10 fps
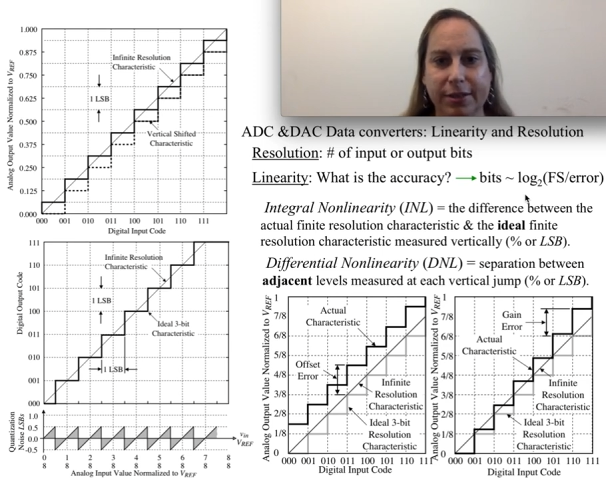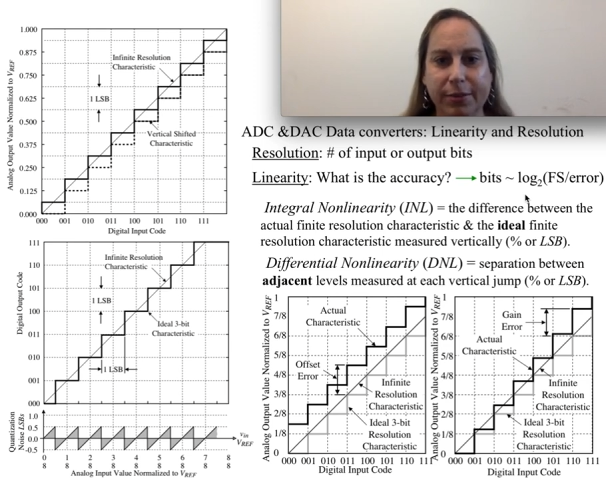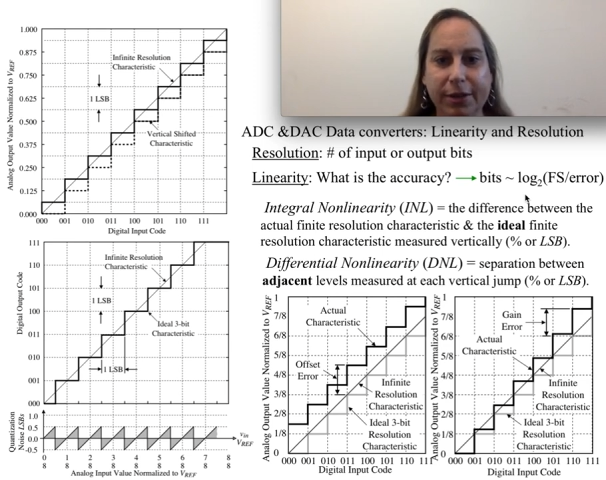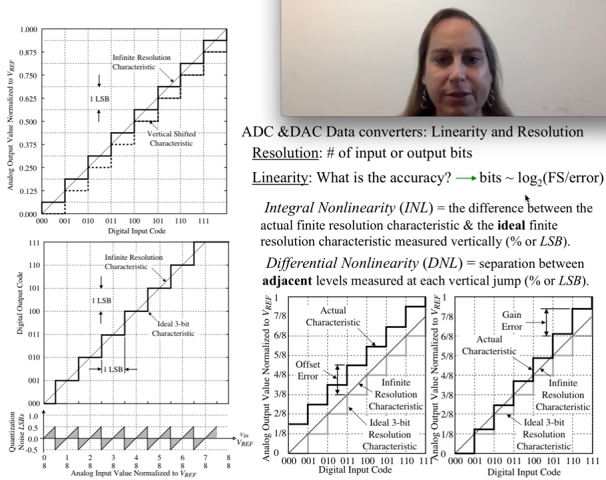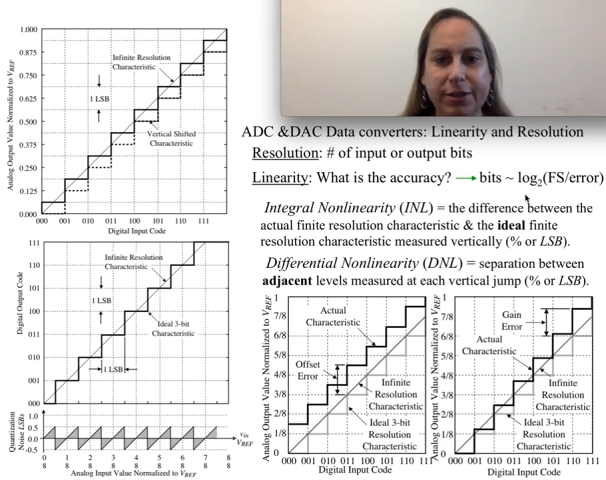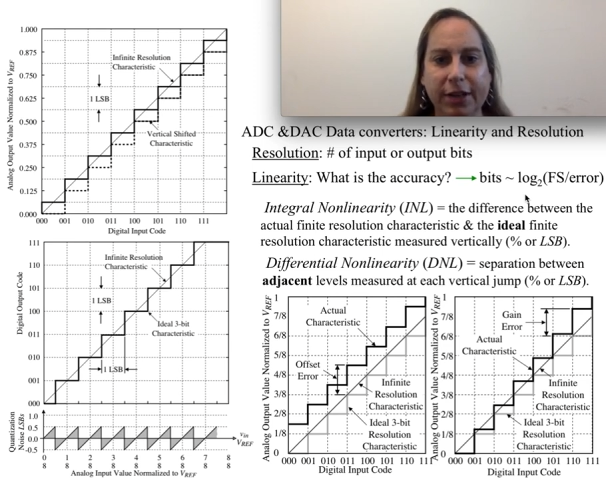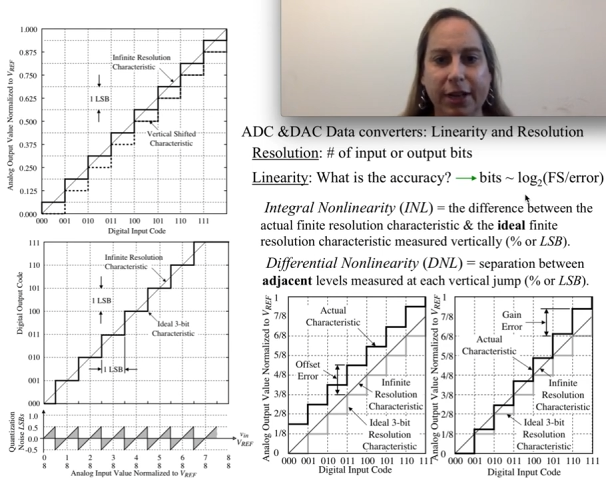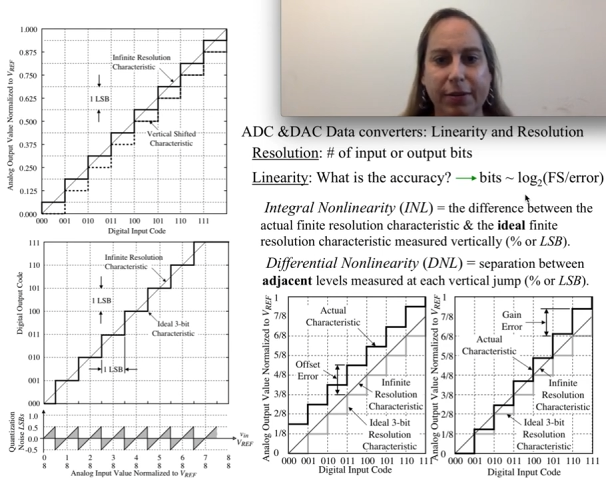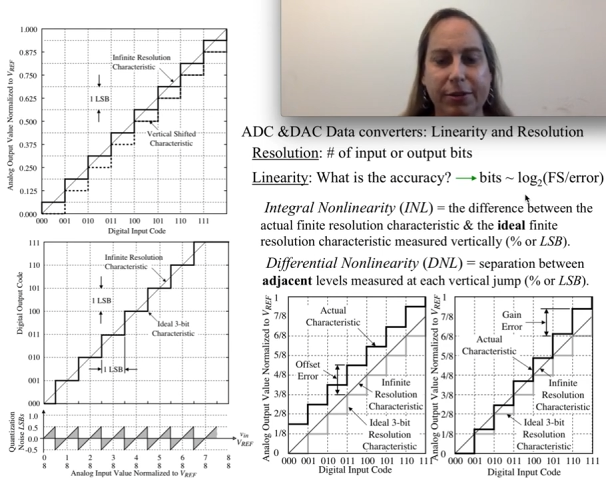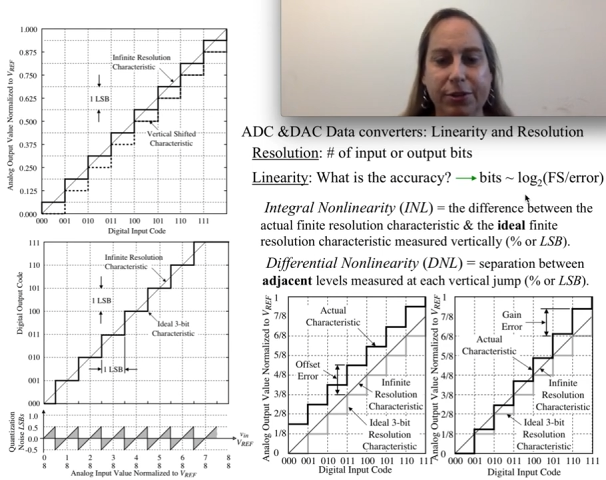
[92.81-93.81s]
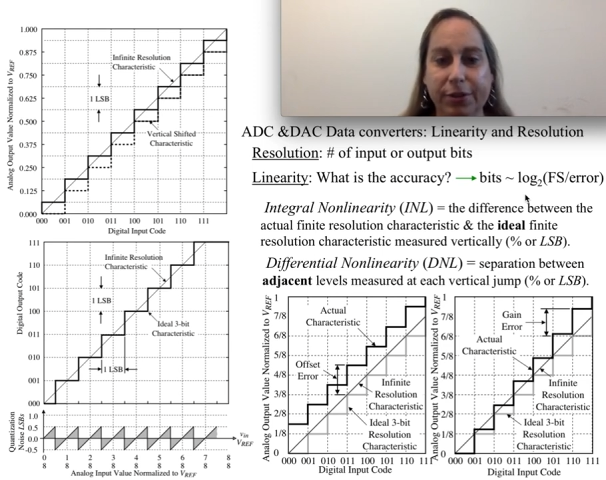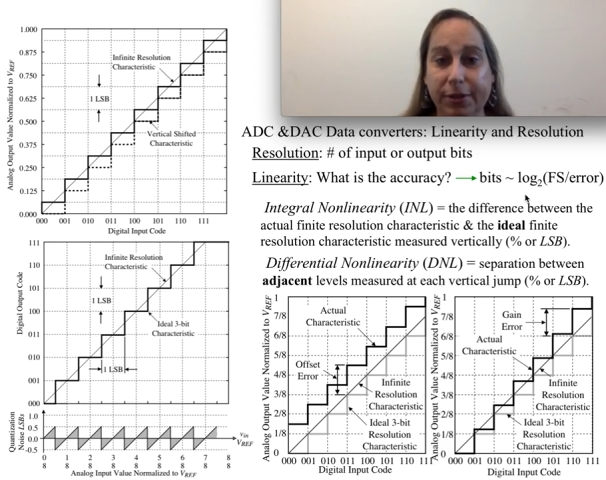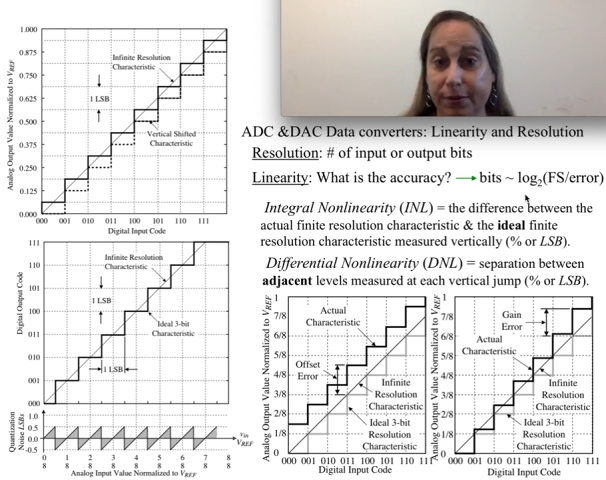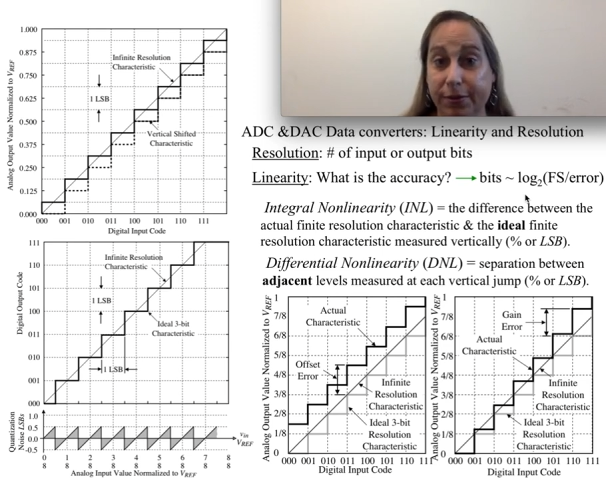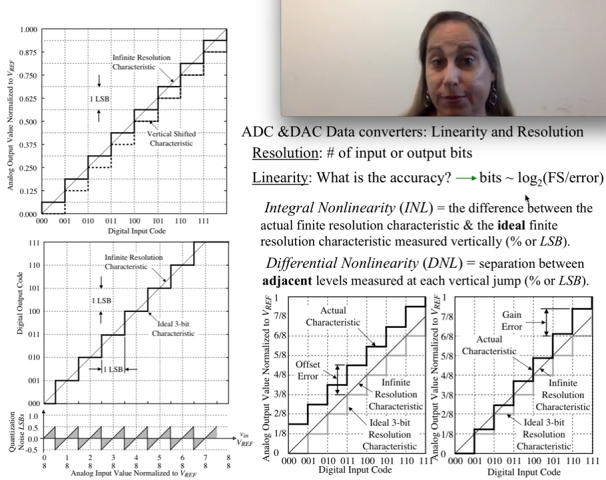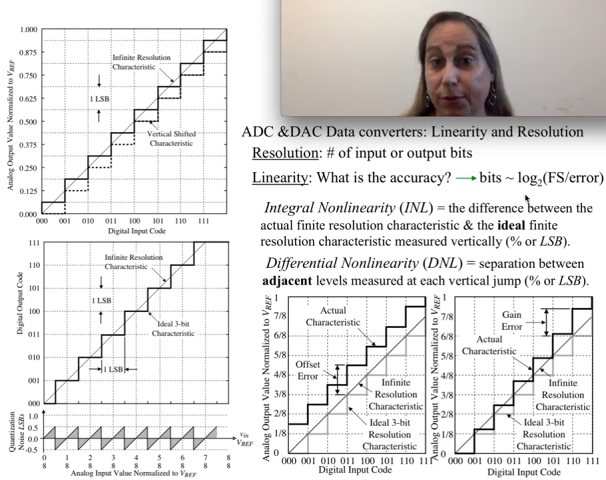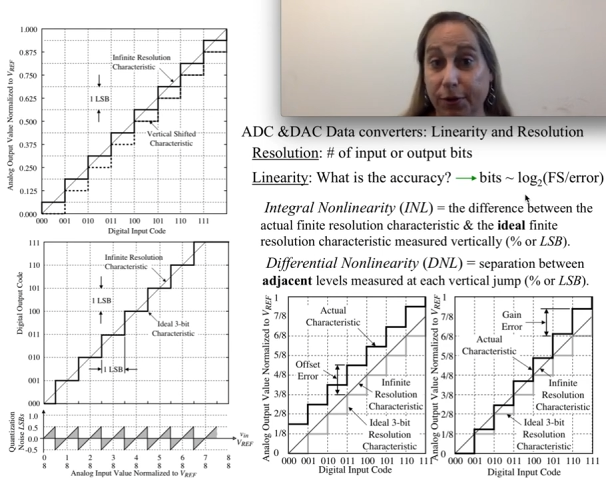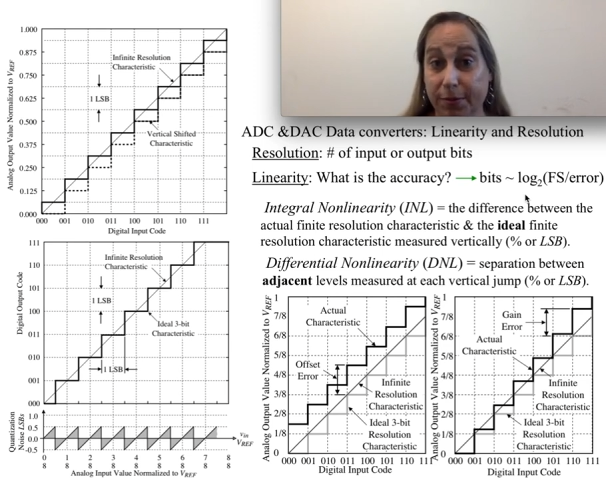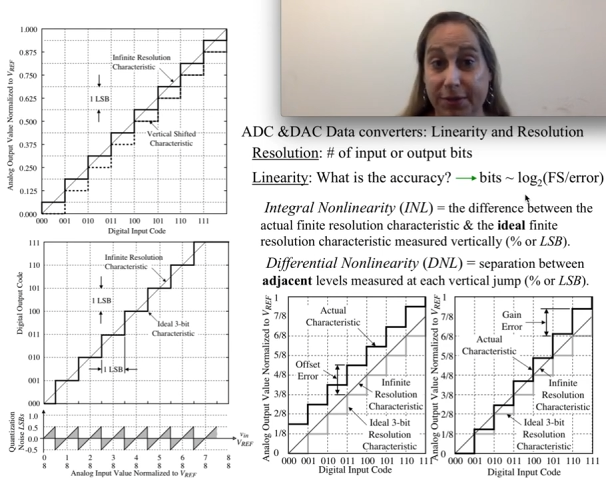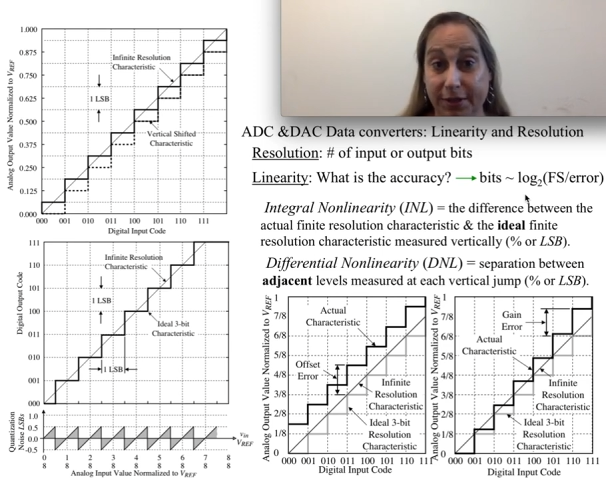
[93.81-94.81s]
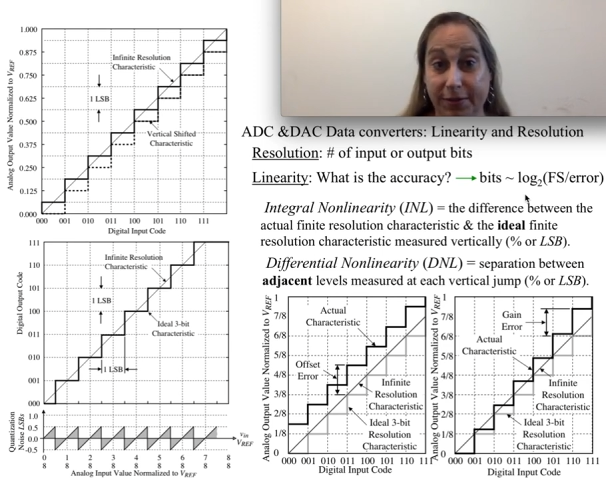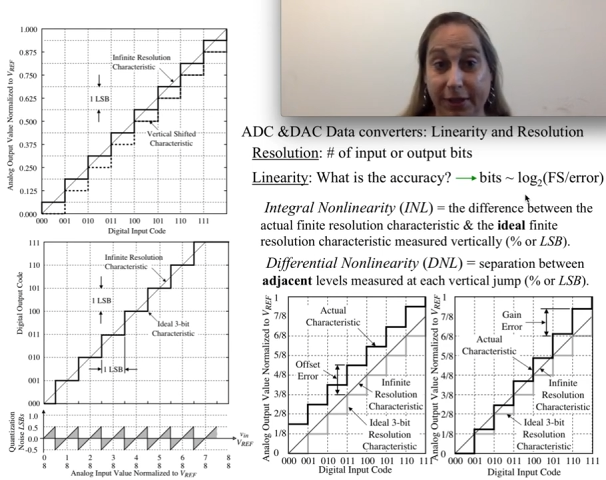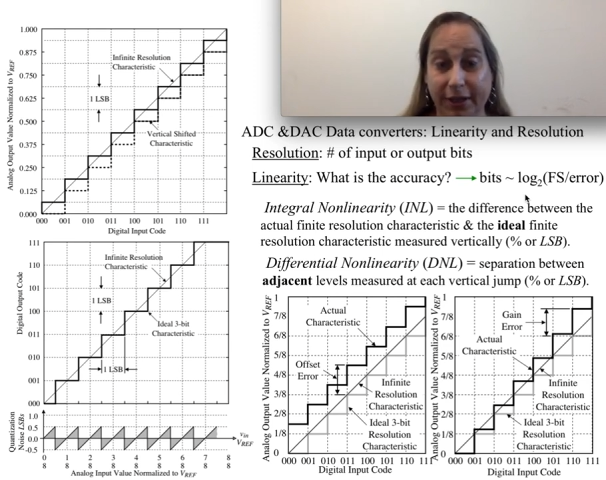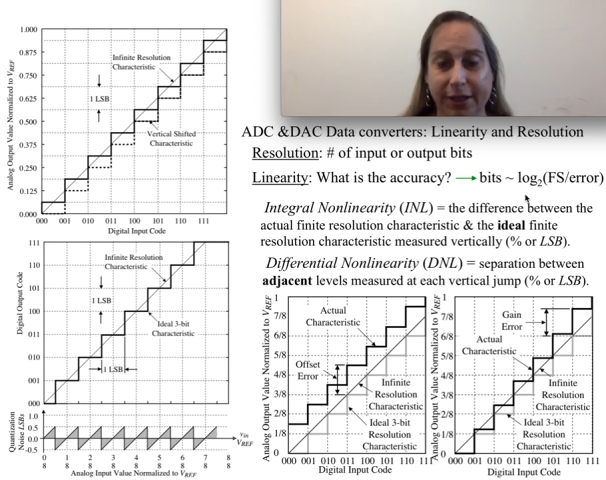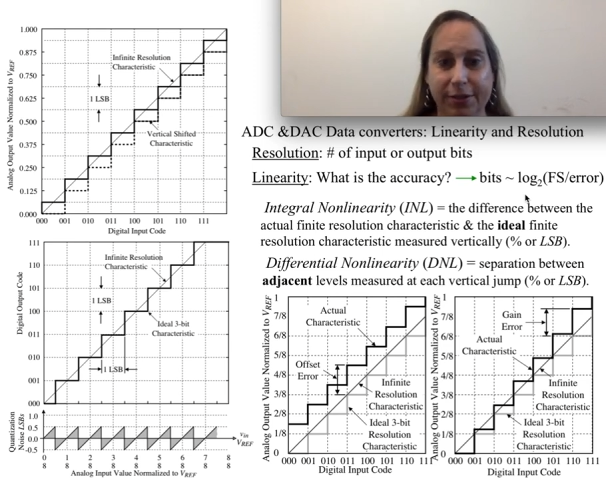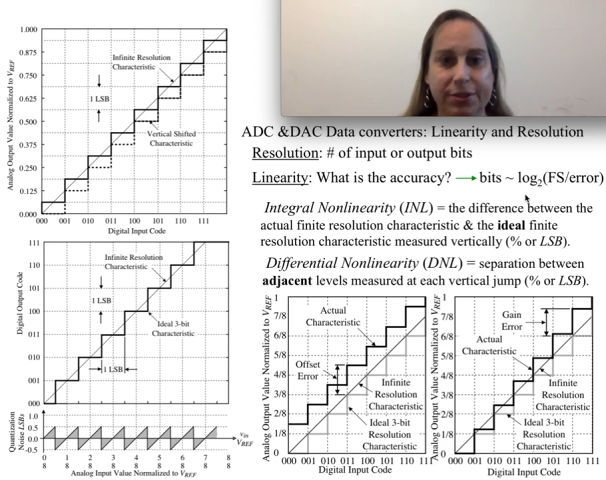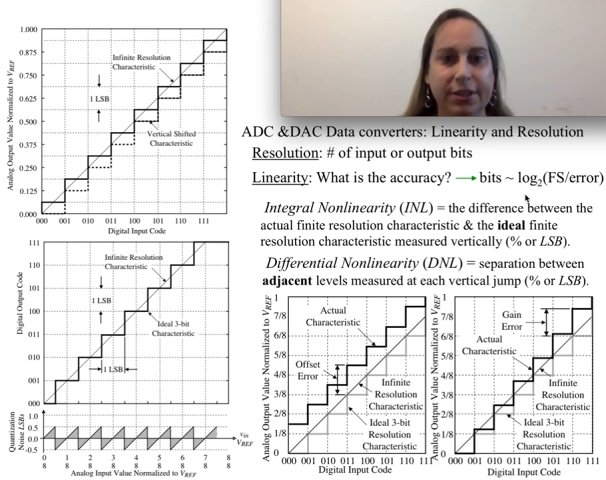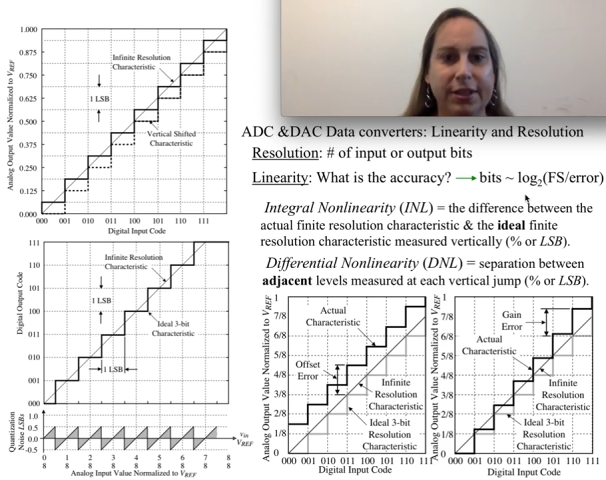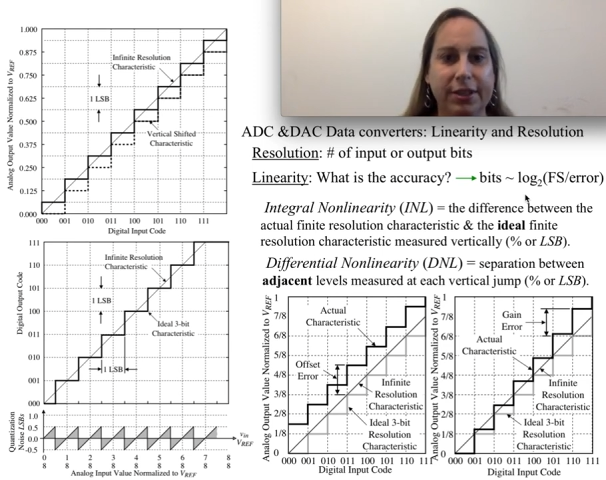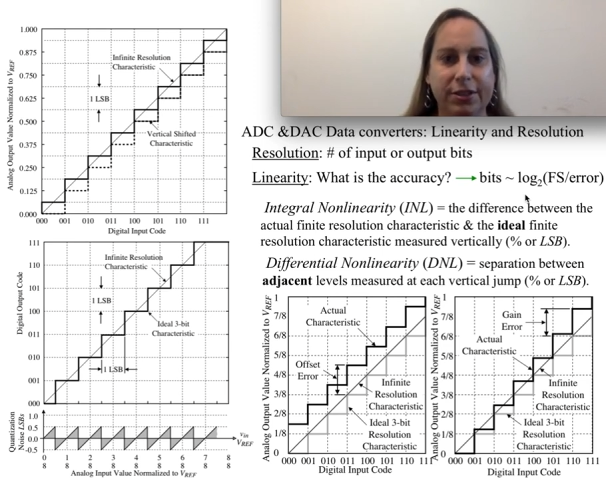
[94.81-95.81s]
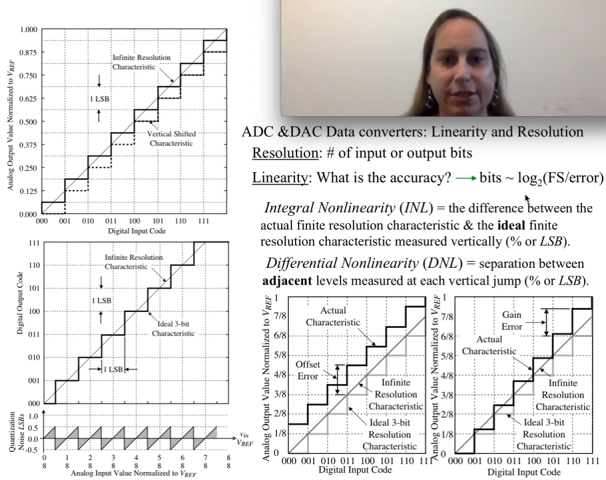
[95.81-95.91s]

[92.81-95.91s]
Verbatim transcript: And we usually talk about two different forms of it, and you'll see these,